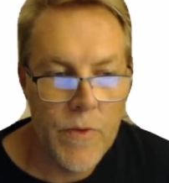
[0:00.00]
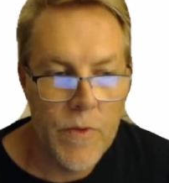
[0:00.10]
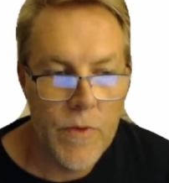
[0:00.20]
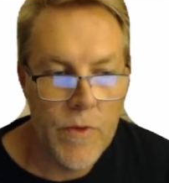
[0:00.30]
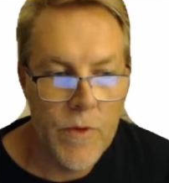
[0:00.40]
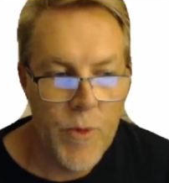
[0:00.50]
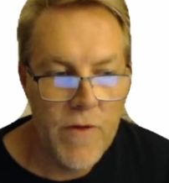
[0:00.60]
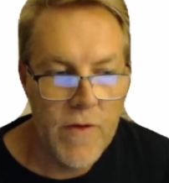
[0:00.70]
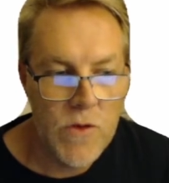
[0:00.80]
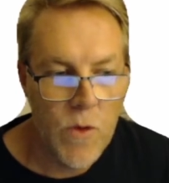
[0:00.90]
the
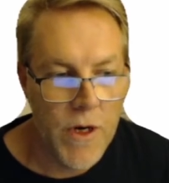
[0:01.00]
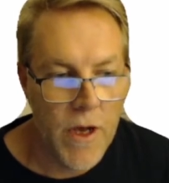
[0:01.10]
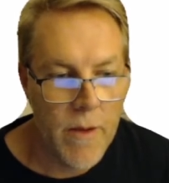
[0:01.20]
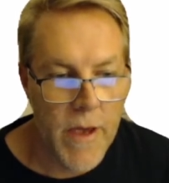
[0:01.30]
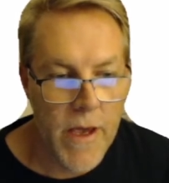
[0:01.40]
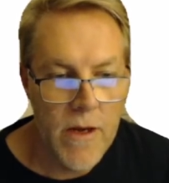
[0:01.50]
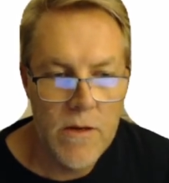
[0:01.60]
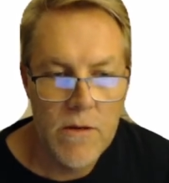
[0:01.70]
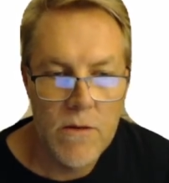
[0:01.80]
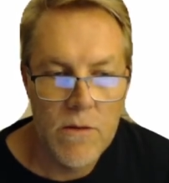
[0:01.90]
previous one I made
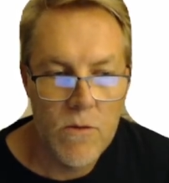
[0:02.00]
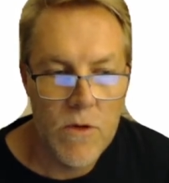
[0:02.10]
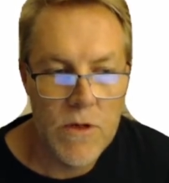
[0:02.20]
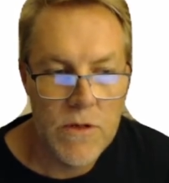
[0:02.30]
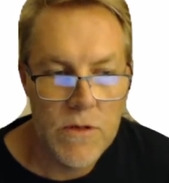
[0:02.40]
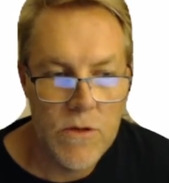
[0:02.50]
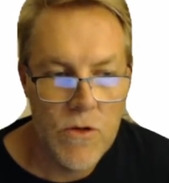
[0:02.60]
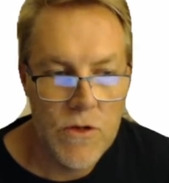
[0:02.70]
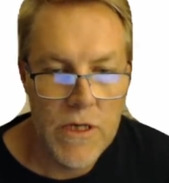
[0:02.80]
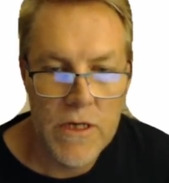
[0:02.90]
was
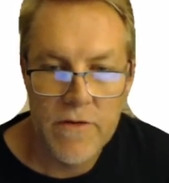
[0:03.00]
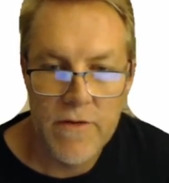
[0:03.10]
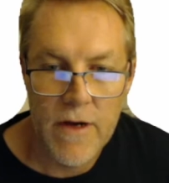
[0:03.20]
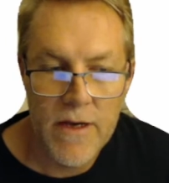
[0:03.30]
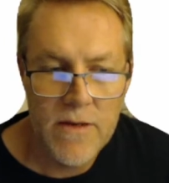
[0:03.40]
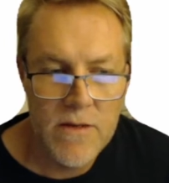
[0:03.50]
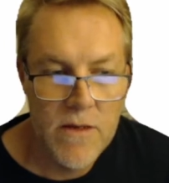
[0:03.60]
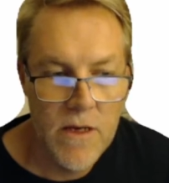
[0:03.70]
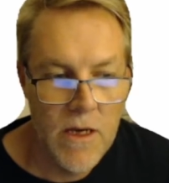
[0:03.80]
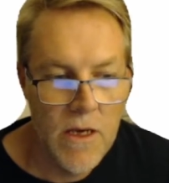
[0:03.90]
using a device.
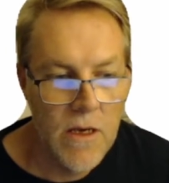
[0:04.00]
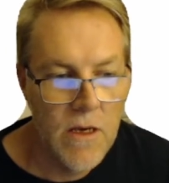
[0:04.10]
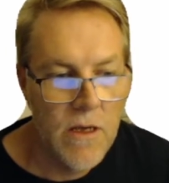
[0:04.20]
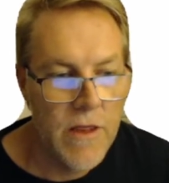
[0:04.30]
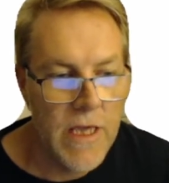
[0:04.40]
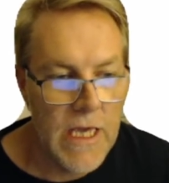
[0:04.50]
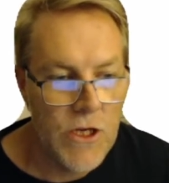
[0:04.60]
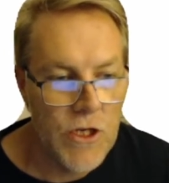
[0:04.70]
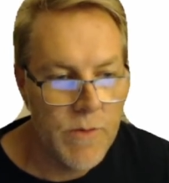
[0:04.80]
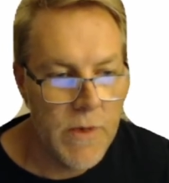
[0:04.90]
The
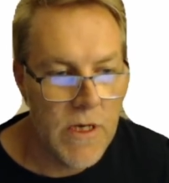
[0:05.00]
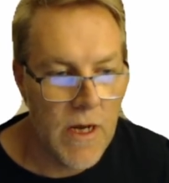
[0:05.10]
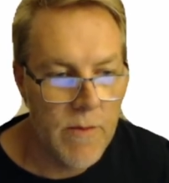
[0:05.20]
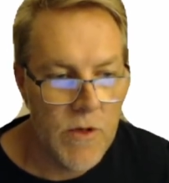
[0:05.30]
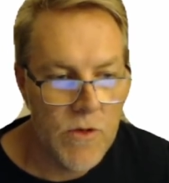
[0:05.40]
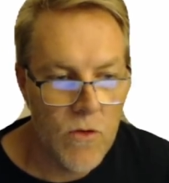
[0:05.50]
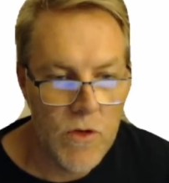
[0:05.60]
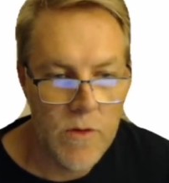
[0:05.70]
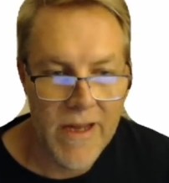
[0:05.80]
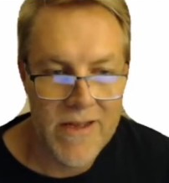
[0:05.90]
shipment numbers are
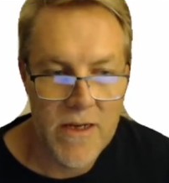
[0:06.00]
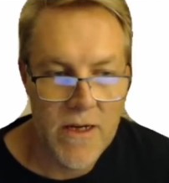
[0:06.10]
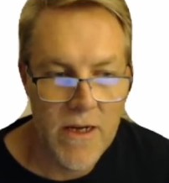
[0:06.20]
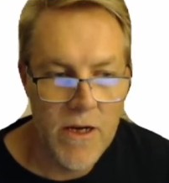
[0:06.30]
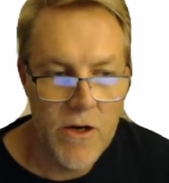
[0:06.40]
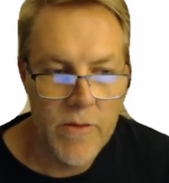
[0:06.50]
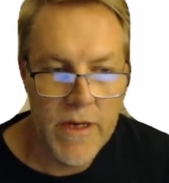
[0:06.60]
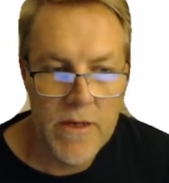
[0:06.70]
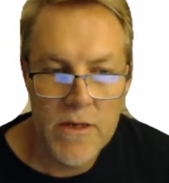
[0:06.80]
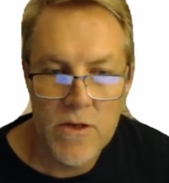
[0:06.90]
automatically
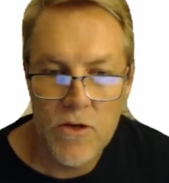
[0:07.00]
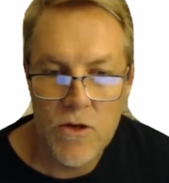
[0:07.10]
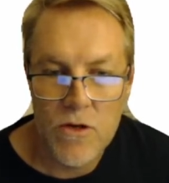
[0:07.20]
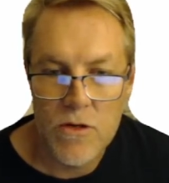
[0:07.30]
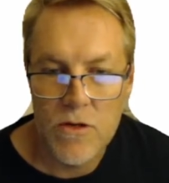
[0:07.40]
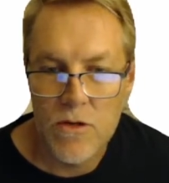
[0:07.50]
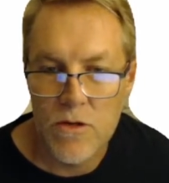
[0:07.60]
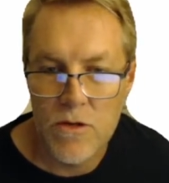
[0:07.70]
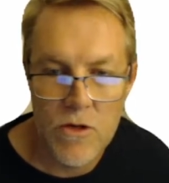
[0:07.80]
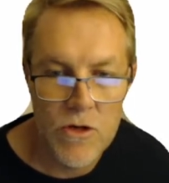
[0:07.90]
incremented.
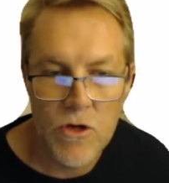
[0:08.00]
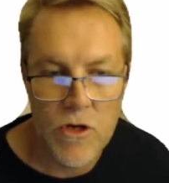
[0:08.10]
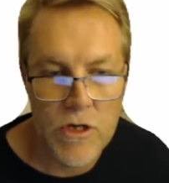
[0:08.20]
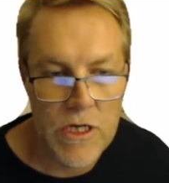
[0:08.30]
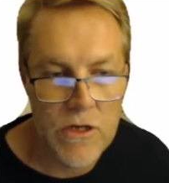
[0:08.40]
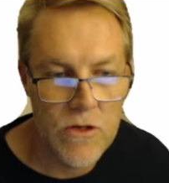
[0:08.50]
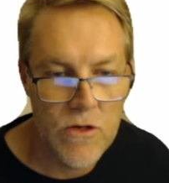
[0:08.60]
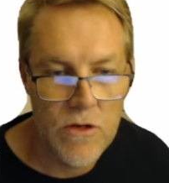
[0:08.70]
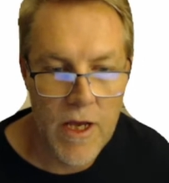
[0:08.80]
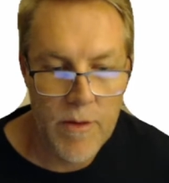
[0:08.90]
You do not need to do
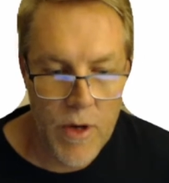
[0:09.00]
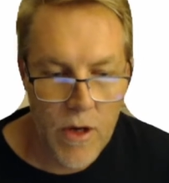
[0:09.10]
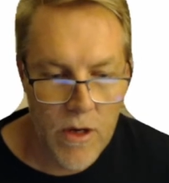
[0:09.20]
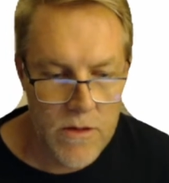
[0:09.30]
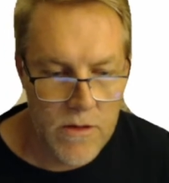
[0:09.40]
that part.